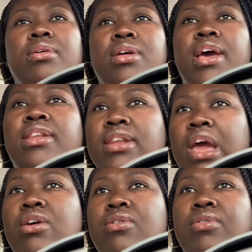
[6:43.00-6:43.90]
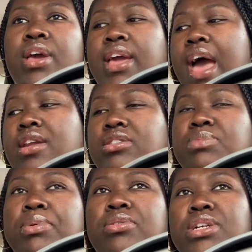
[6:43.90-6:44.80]
And now it kind of
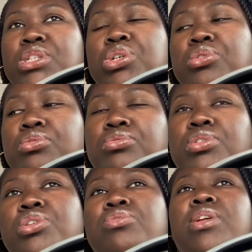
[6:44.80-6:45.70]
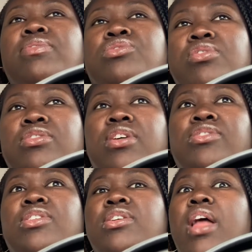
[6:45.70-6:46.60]
spilled into the New Living
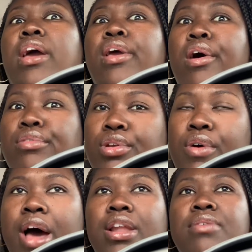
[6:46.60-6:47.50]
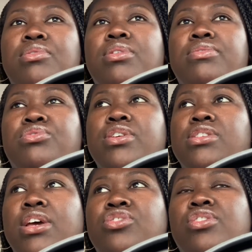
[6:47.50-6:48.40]
Translation. Like, y'all know I love New Living
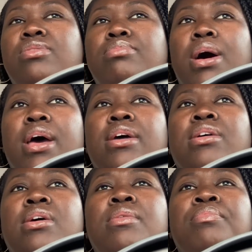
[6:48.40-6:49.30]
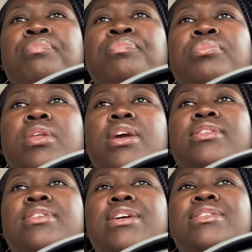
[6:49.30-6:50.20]
Translation, but it
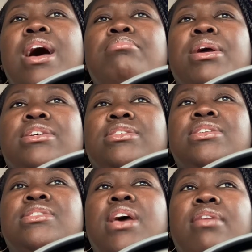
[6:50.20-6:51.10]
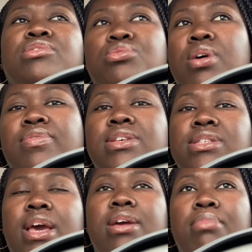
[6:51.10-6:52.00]
does not make sense to have two of the
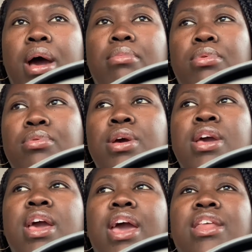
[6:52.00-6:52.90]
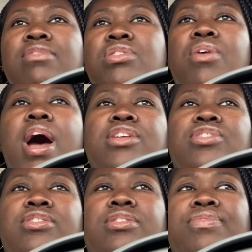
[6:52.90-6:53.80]
same Bible. And even though I
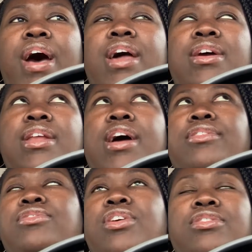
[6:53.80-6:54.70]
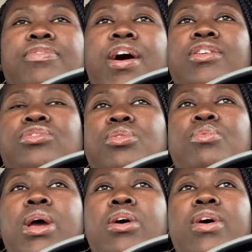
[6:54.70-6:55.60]
justified it, and I justified it so
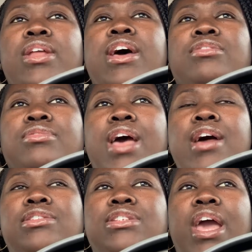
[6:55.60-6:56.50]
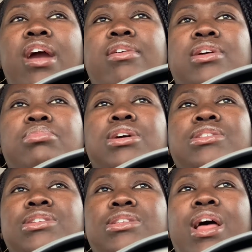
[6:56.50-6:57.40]
well, and that's what's kind of scary, because
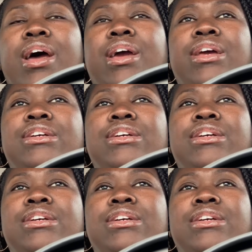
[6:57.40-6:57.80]
it's like,